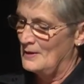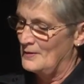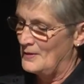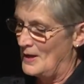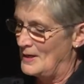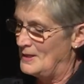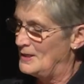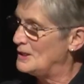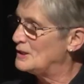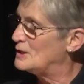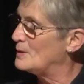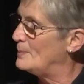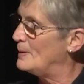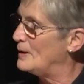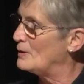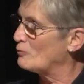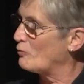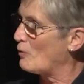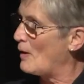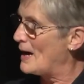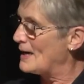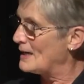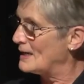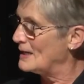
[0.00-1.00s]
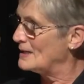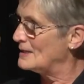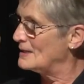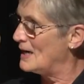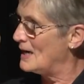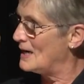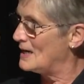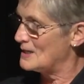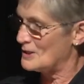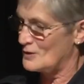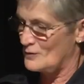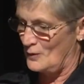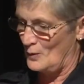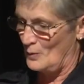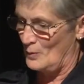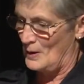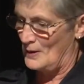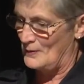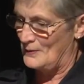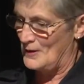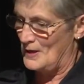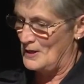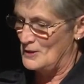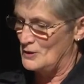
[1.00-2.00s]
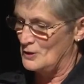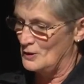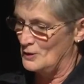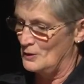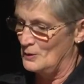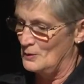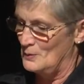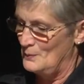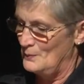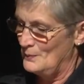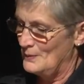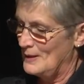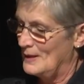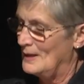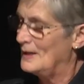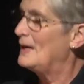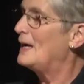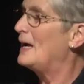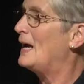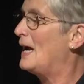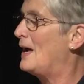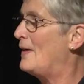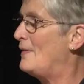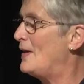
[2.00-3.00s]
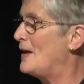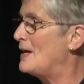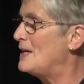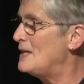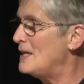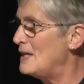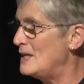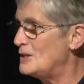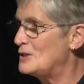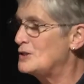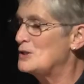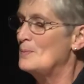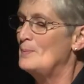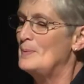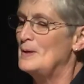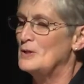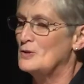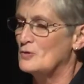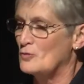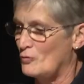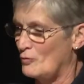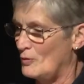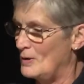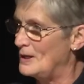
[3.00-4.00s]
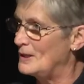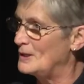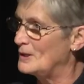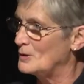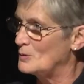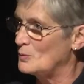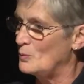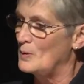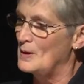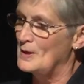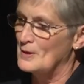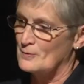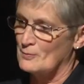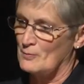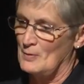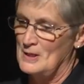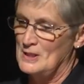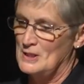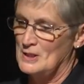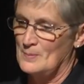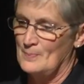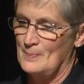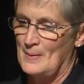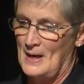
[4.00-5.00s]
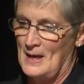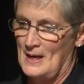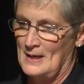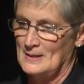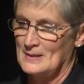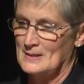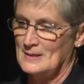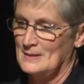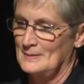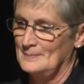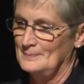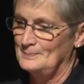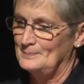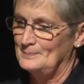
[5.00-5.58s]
They need to be recognized for what they do, and they need to be treated with respect.